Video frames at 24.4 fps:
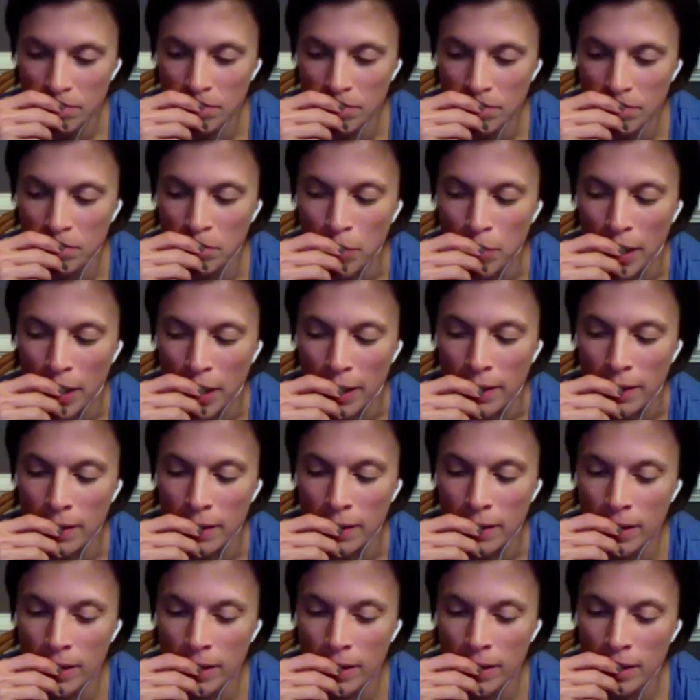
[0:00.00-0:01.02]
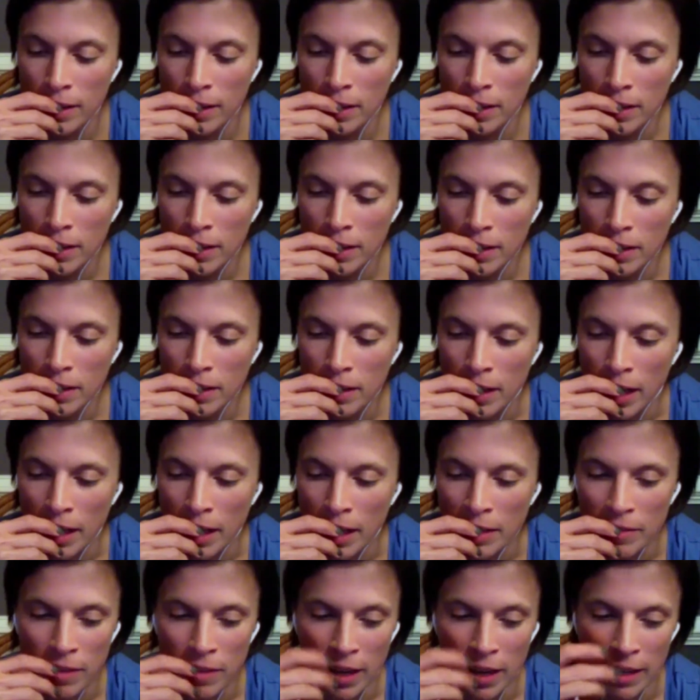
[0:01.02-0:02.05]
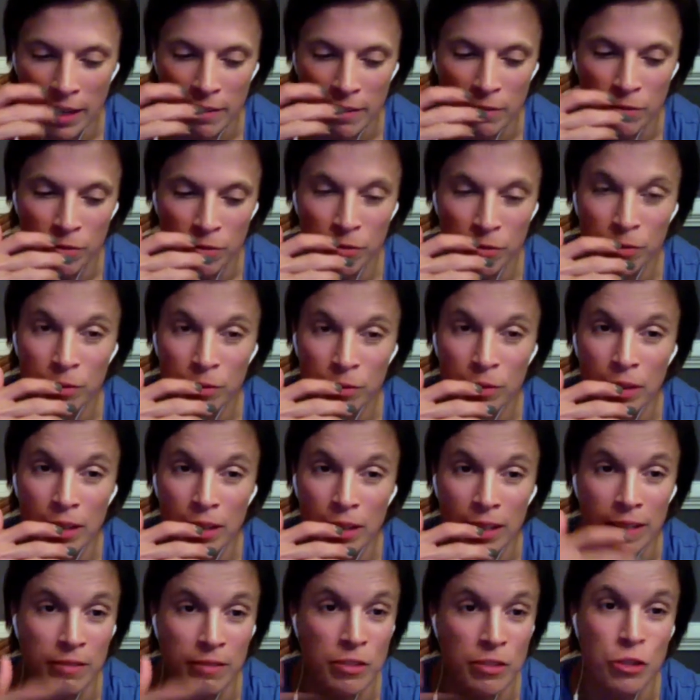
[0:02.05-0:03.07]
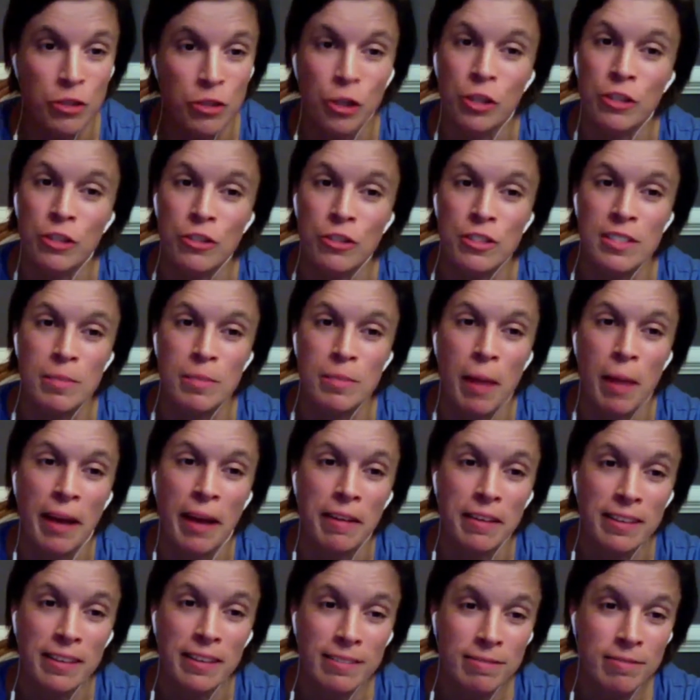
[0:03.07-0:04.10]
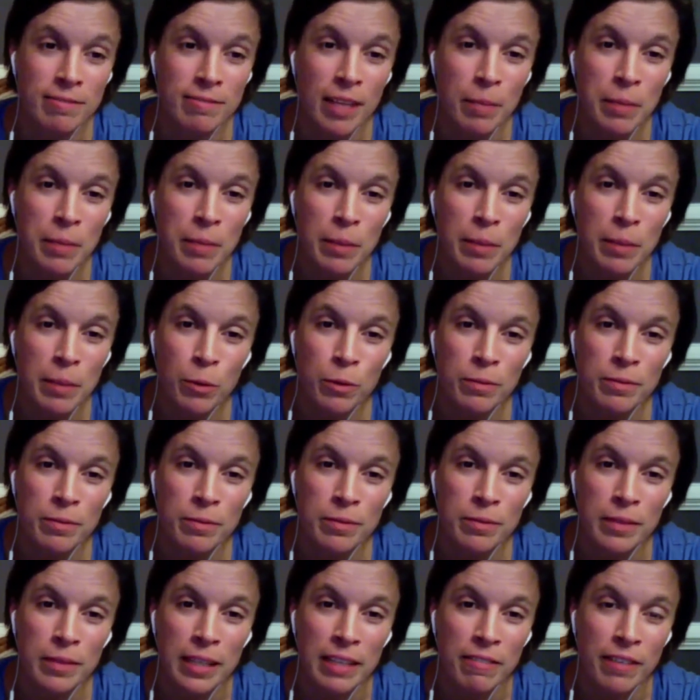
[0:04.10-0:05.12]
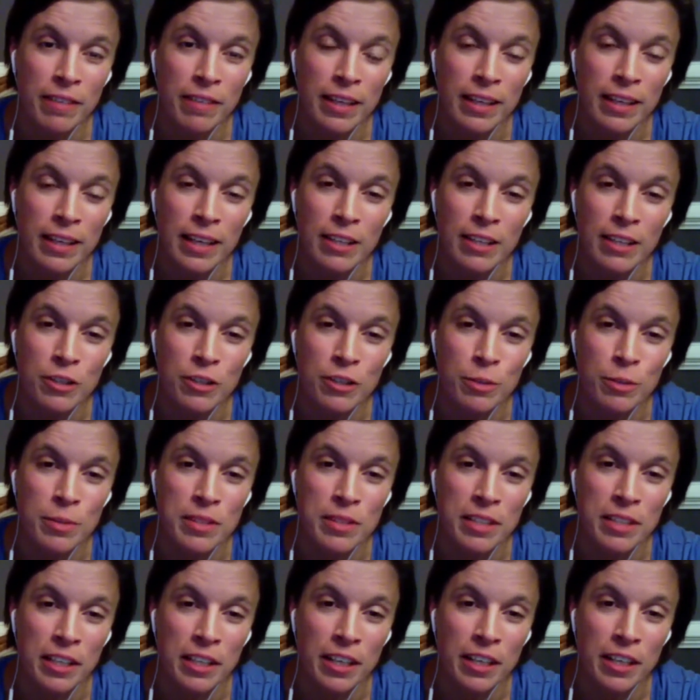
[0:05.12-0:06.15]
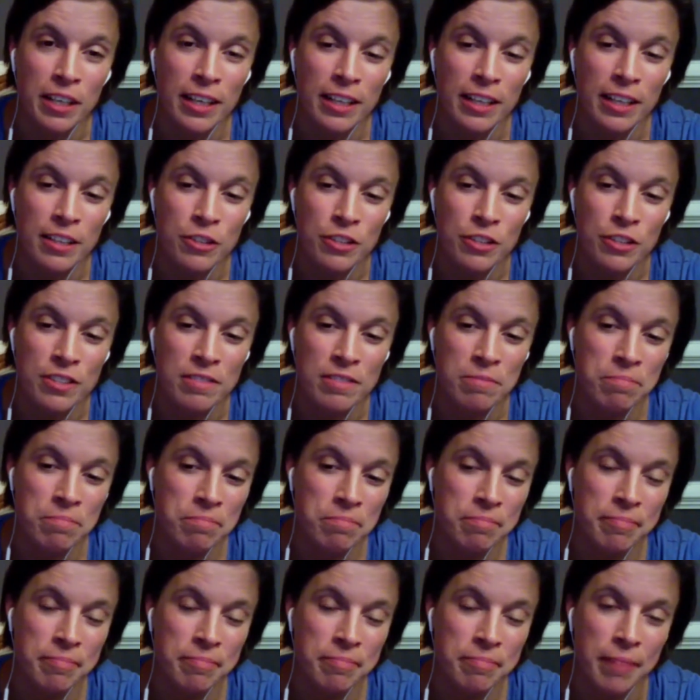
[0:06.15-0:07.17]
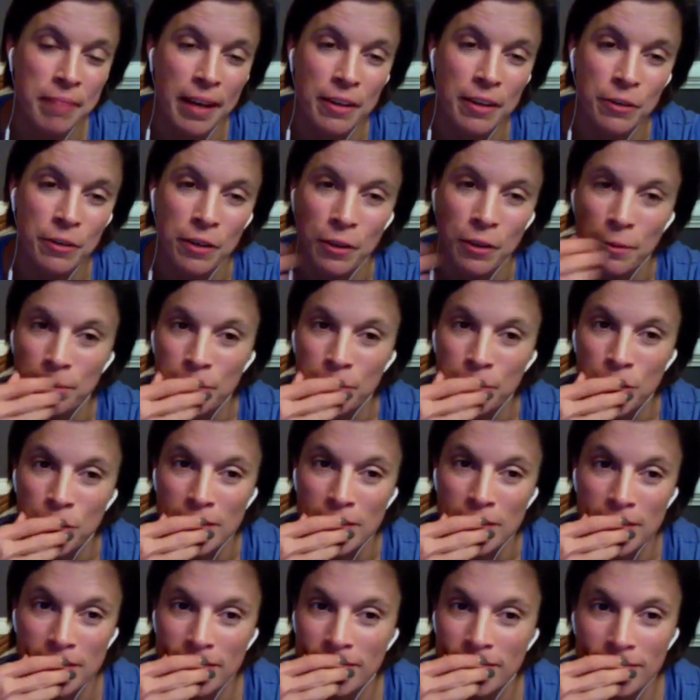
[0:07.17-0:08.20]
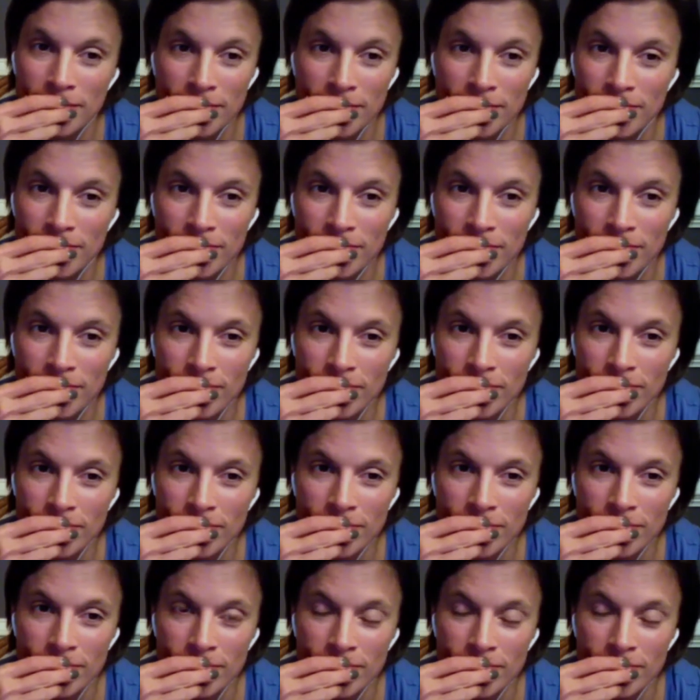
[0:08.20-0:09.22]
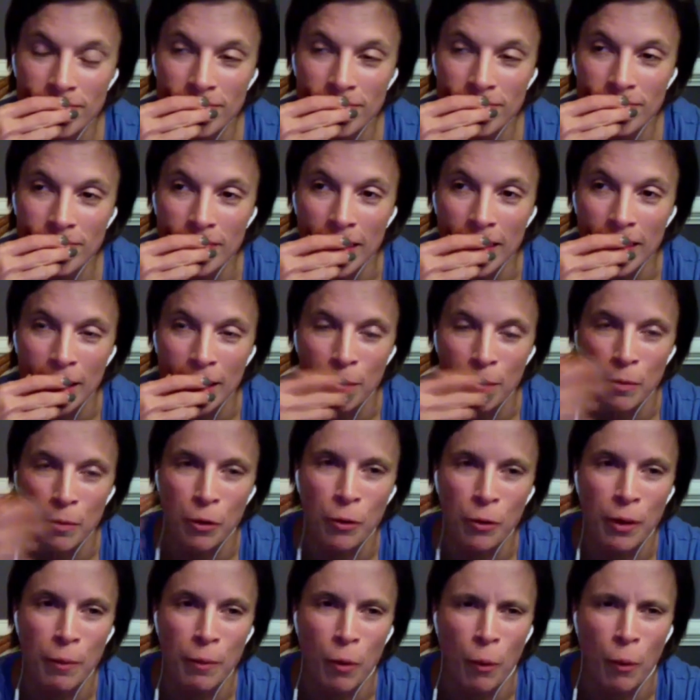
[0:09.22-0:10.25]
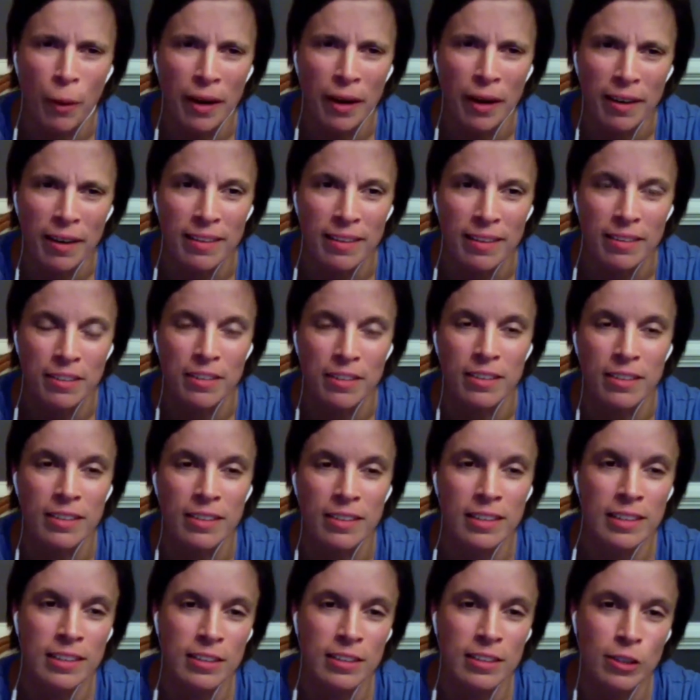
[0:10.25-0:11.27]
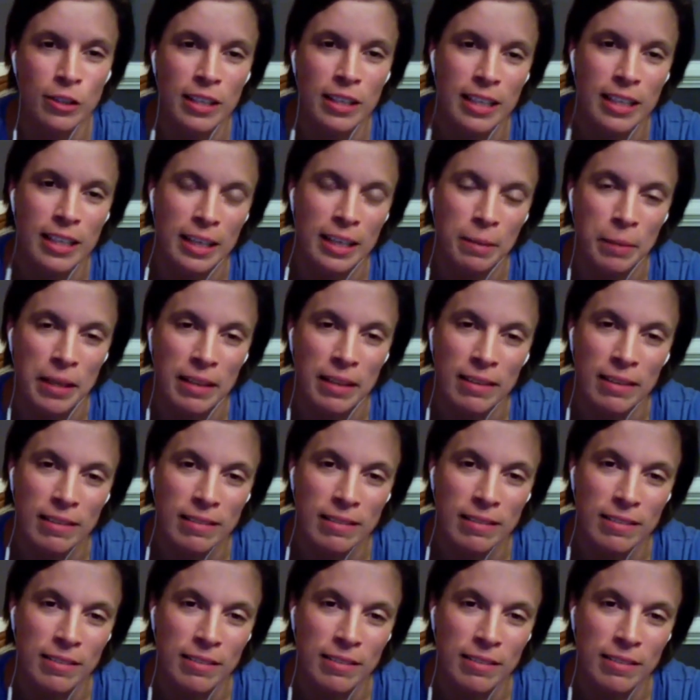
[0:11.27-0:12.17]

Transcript: But I've started just smiling at people. Like if I catch them staring and just, I don't know, just letting them know I'm aware that they're looking at me.